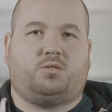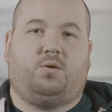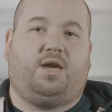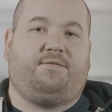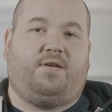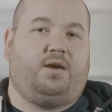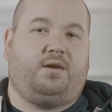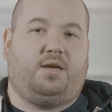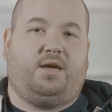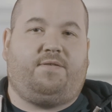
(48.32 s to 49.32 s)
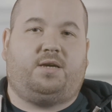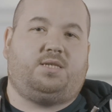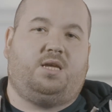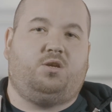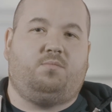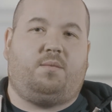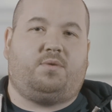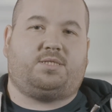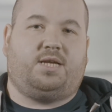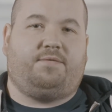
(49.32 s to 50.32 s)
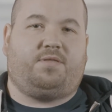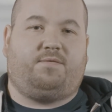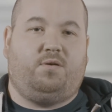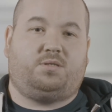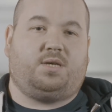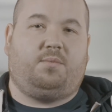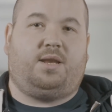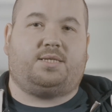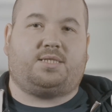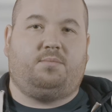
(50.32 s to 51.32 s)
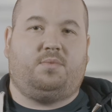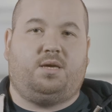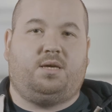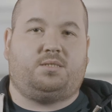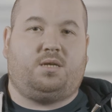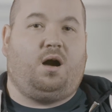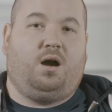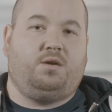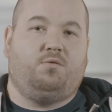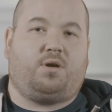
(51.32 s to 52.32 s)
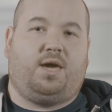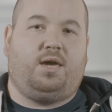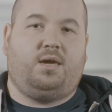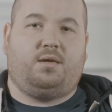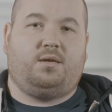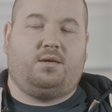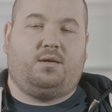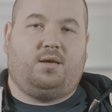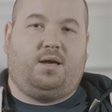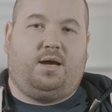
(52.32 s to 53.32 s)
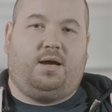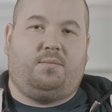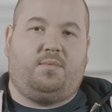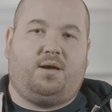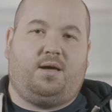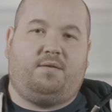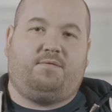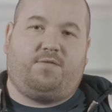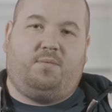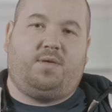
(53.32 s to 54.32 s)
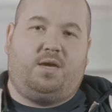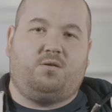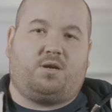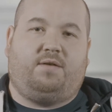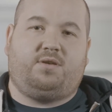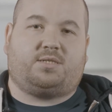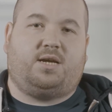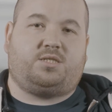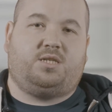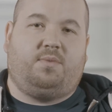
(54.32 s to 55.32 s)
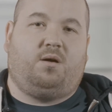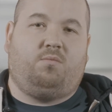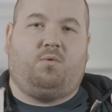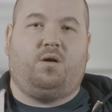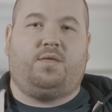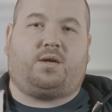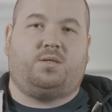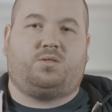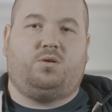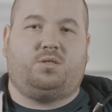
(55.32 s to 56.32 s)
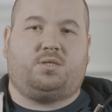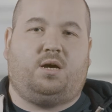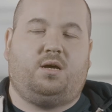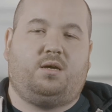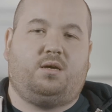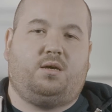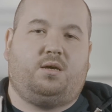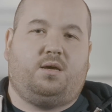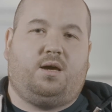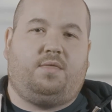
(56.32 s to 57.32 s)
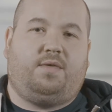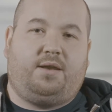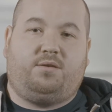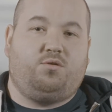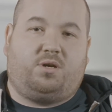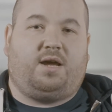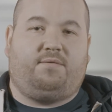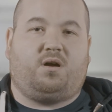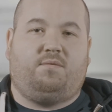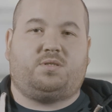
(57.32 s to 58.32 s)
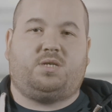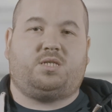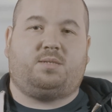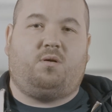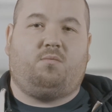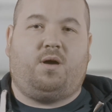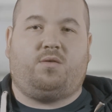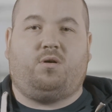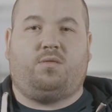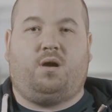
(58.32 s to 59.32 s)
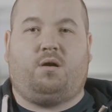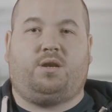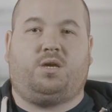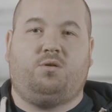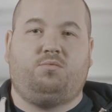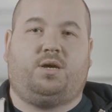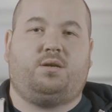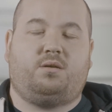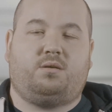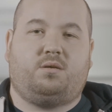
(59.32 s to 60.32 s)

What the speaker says: So if I see a new member of staff, the first thing I'm going to ask them is, are you okay? And then from there, you can have a discussion about what their concerns are. And then you can have a conversation about whether or not they are in a union.